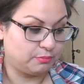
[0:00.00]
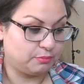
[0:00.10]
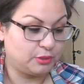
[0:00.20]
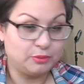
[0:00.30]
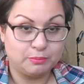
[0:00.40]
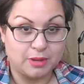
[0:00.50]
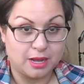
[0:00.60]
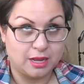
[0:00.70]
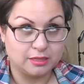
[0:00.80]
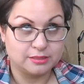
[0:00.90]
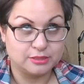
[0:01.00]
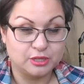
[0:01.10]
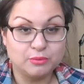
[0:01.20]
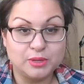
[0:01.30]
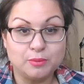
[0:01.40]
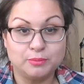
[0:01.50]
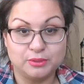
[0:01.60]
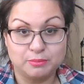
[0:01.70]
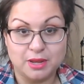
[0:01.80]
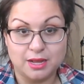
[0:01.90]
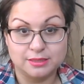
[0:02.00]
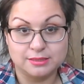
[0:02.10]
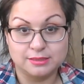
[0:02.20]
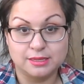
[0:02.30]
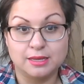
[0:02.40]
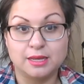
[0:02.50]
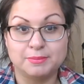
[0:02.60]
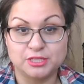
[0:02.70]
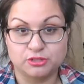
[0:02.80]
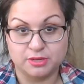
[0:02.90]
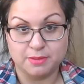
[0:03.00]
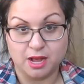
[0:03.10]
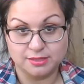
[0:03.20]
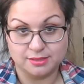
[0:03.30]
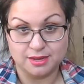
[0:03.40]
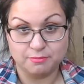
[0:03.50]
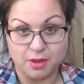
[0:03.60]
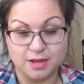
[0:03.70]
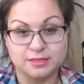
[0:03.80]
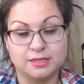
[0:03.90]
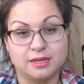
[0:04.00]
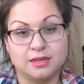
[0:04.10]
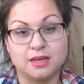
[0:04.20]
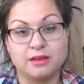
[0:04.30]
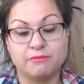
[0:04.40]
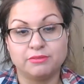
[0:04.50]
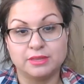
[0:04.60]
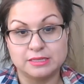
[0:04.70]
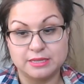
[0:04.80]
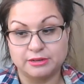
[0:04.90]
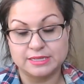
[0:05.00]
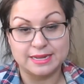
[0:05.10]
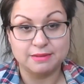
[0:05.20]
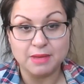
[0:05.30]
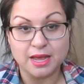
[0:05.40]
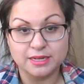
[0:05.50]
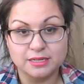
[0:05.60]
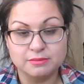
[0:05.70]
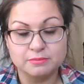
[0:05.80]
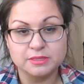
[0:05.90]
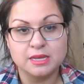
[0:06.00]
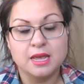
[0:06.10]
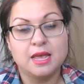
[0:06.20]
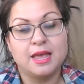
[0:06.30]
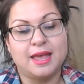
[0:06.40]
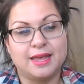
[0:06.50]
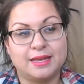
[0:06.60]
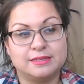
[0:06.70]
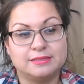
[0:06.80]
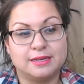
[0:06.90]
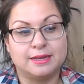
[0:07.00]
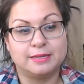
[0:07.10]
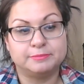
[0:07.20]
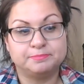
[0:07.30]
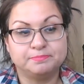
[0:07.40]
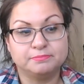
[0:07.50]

Goodwill Bluebox mystery box unboxing of their denim items. And